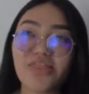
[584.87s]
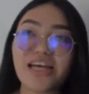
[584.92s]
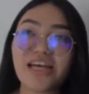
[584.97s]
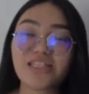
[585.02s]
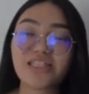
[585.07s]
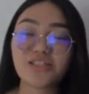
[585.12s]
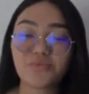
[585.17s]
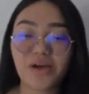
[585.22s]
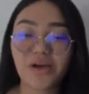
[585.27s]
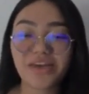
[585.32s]

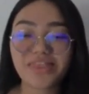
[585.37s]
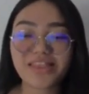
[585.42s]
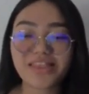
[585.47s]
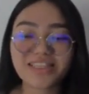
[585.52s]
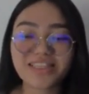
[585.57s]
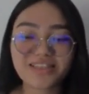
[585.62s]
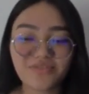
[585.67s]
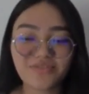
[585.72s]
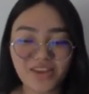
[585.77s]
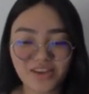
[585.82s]
that's why
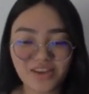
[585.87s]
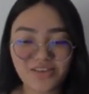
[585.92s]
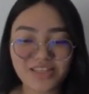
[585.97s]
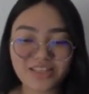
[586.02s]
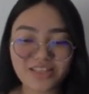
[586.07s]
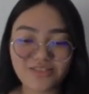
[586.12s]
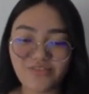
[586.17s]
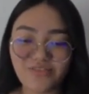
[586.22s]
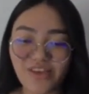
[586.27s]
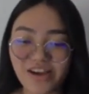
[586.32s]
this video
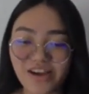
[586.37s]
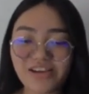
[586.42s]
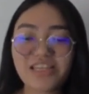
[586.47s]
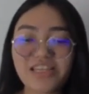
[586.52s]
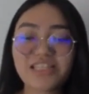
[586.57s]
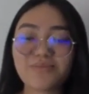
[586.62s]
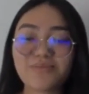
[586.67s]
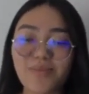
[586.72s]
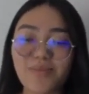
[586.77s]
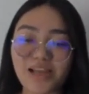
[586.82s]
is
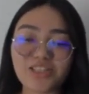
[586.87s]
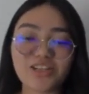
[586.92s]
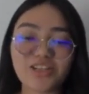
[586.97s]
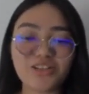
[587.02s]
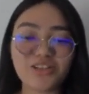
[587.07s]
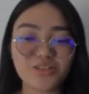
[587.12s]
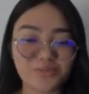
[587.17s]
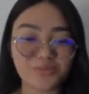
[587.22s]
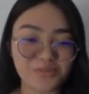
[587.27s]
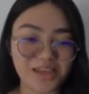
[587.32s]
very
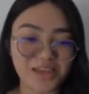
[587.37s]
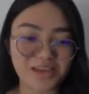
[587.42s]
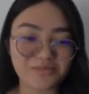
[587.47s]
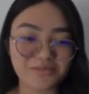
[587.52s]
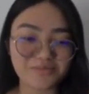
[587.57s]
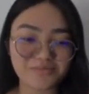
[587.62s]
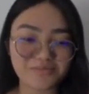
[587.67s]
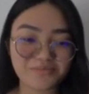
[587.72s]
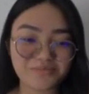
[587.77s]
special to me.